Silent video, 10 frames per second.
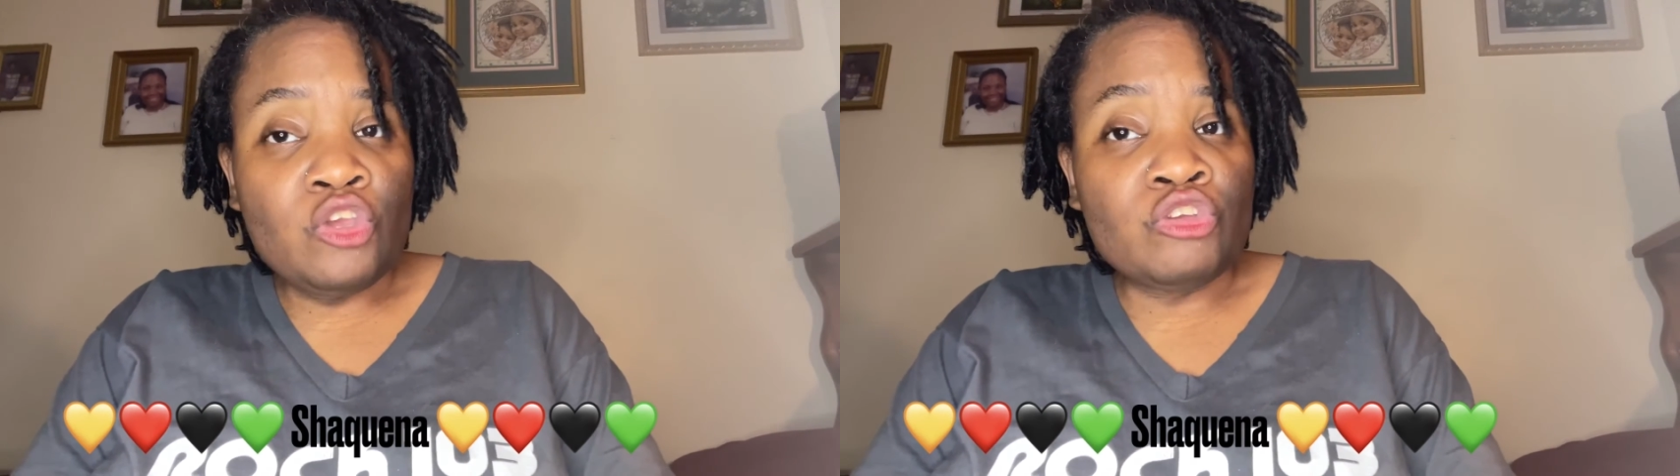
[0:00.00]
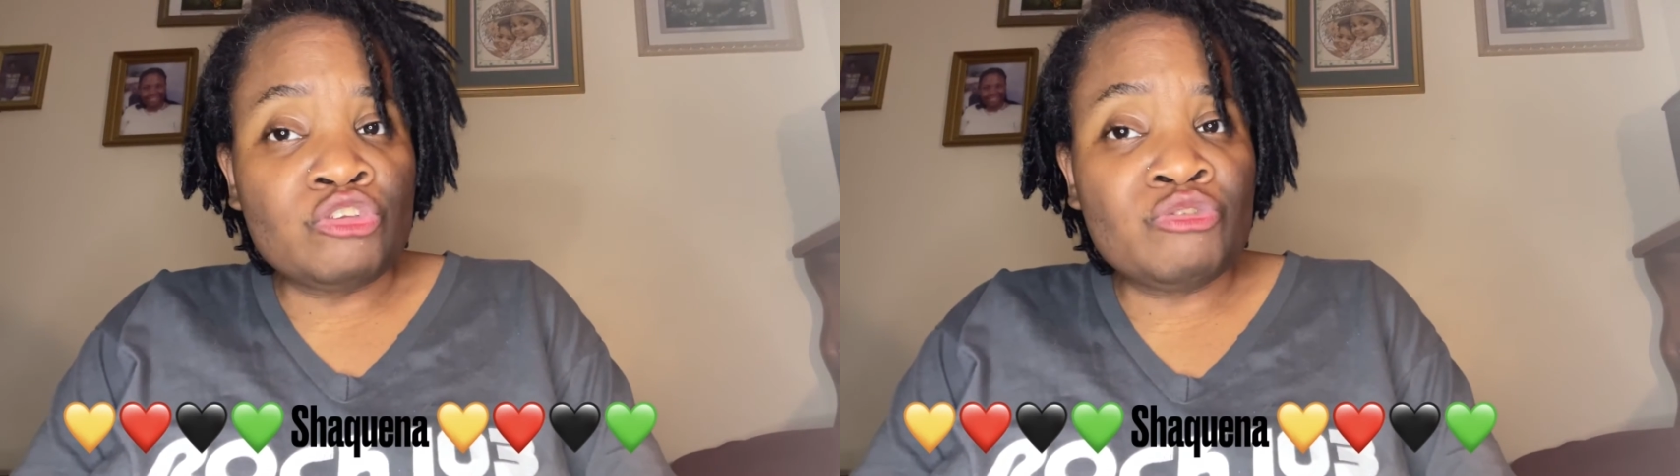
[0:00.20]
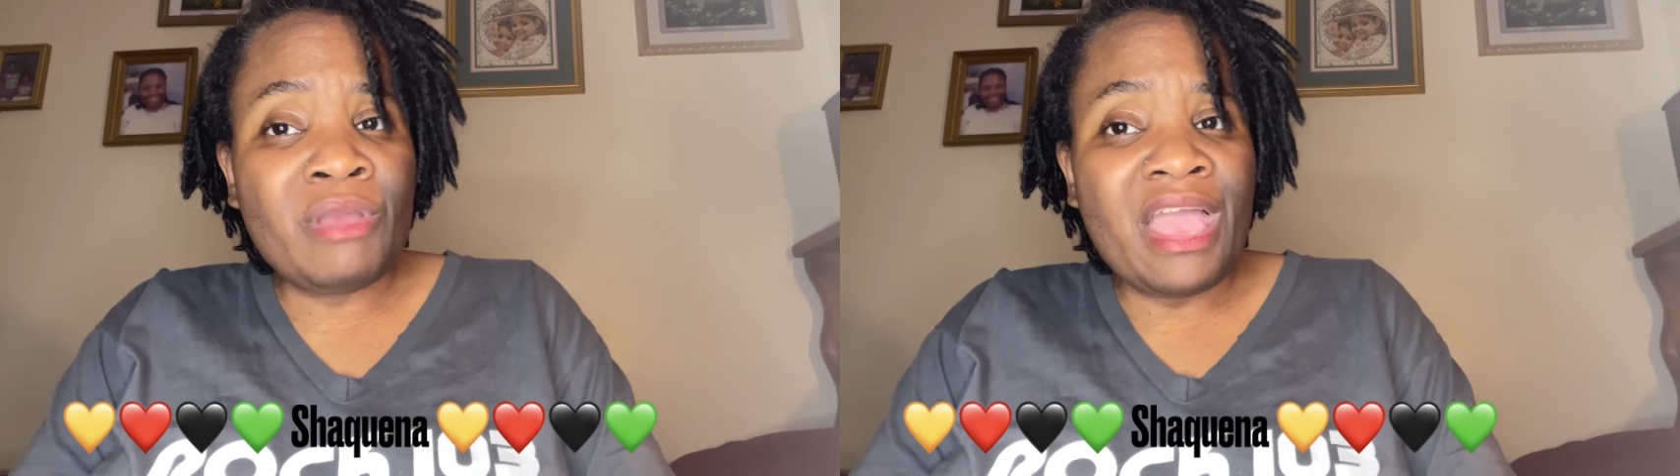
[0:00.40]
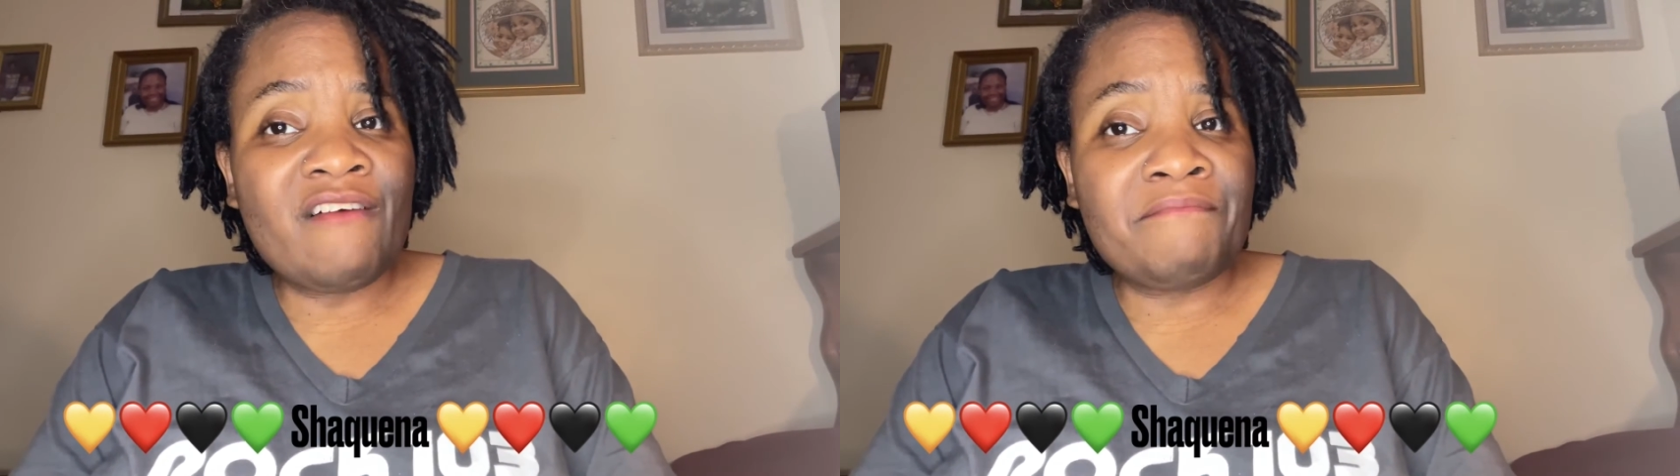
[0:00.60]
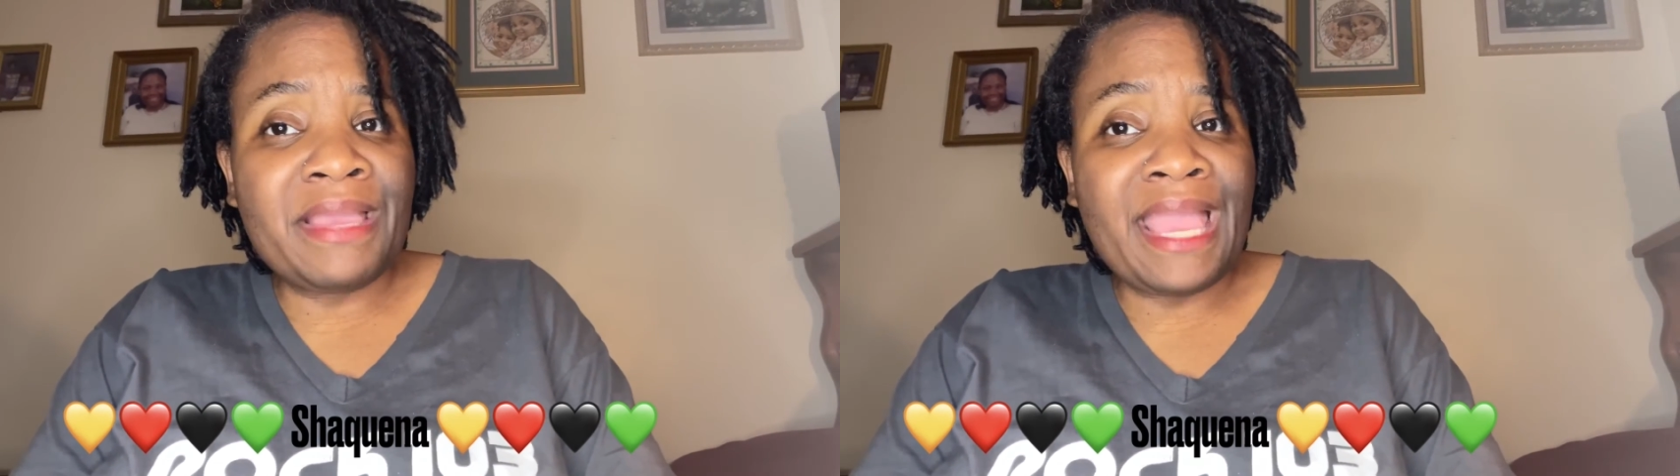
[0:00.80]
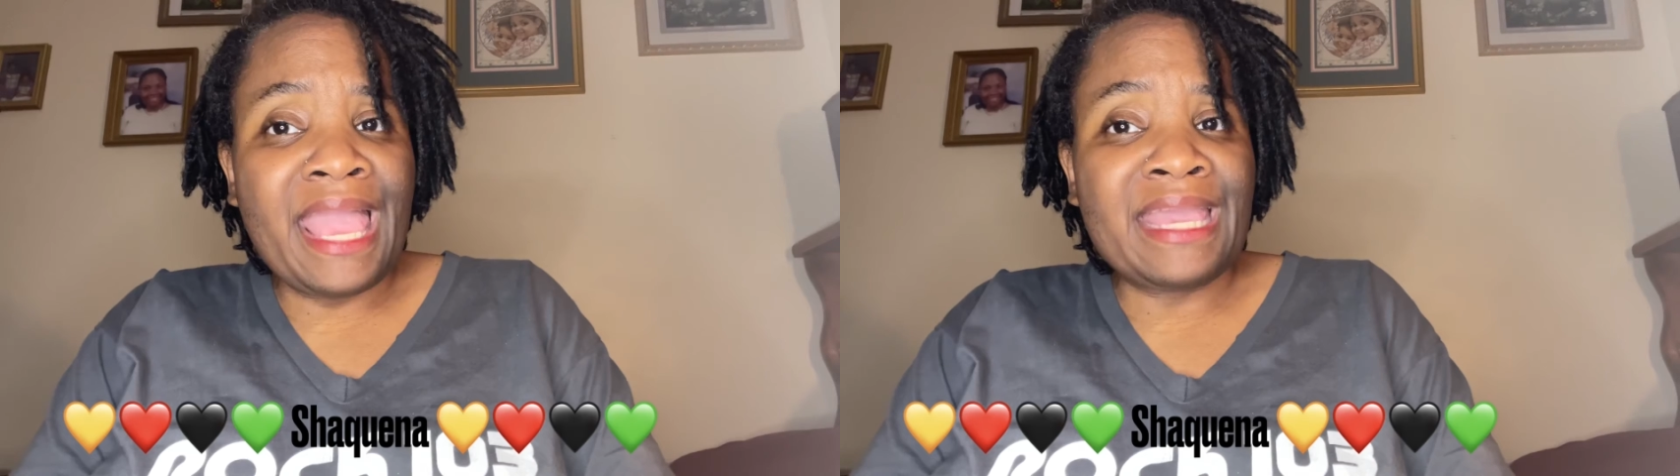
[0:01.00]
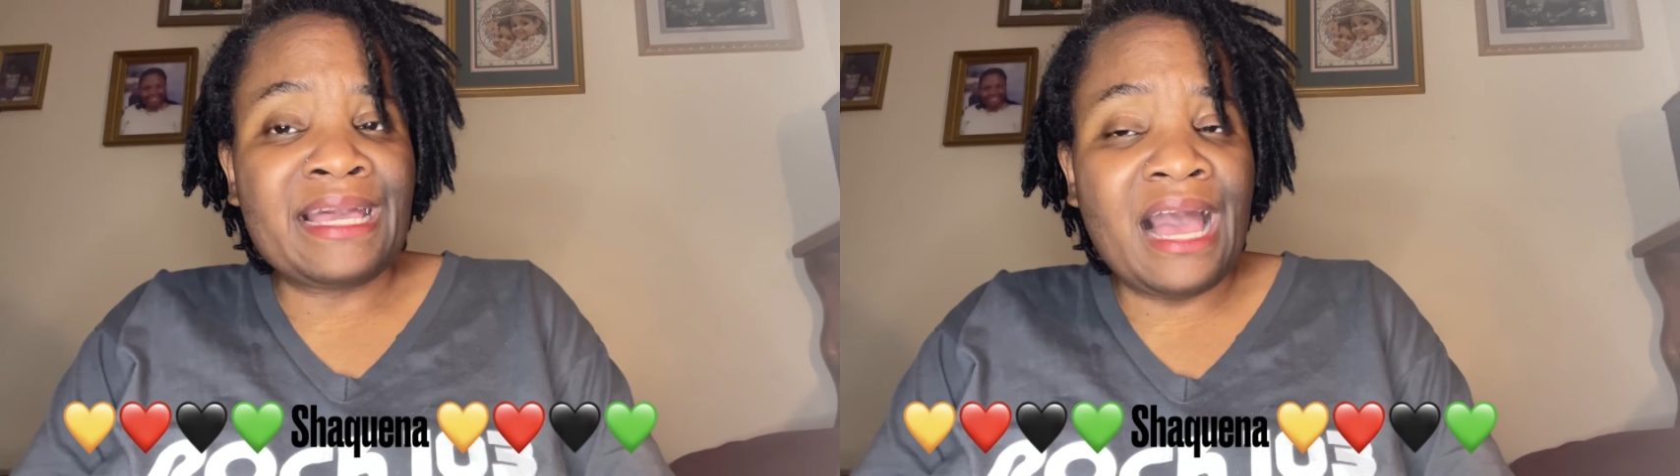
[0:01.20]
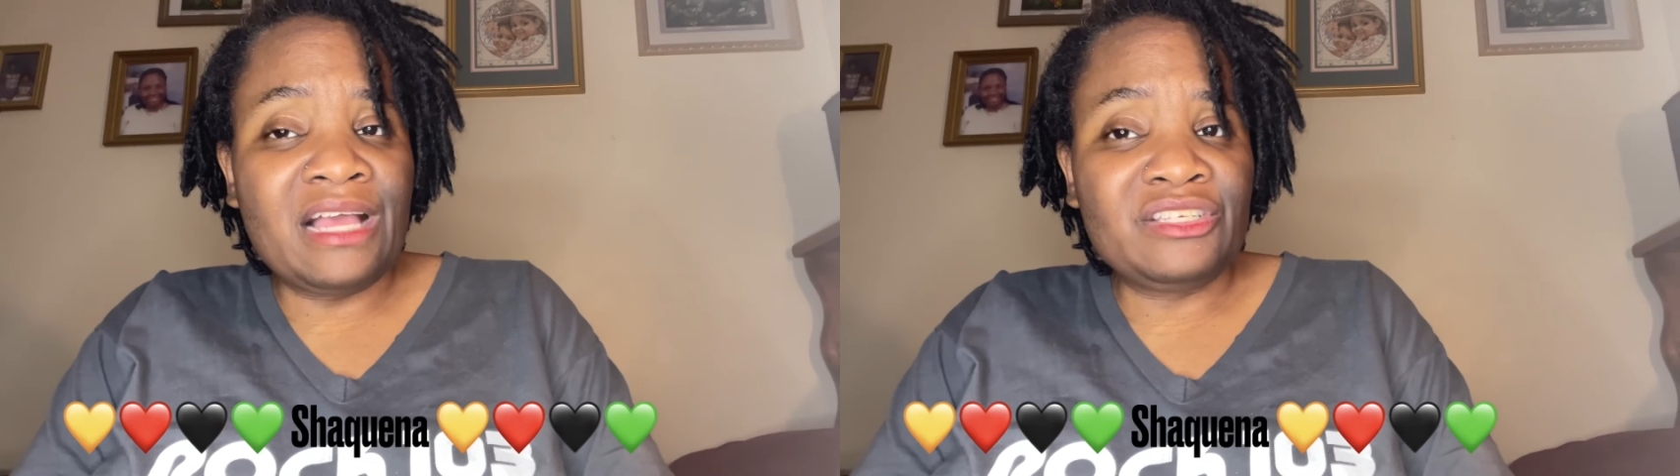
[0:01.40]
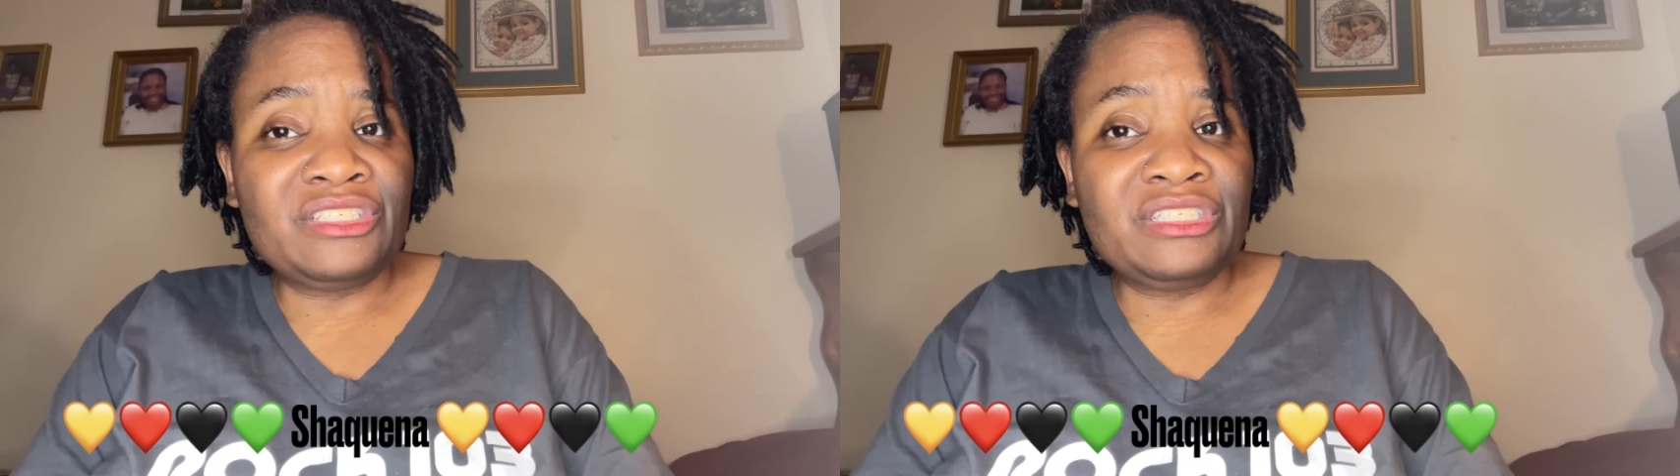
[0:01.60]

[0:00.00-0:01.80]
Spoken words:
You have made a conscious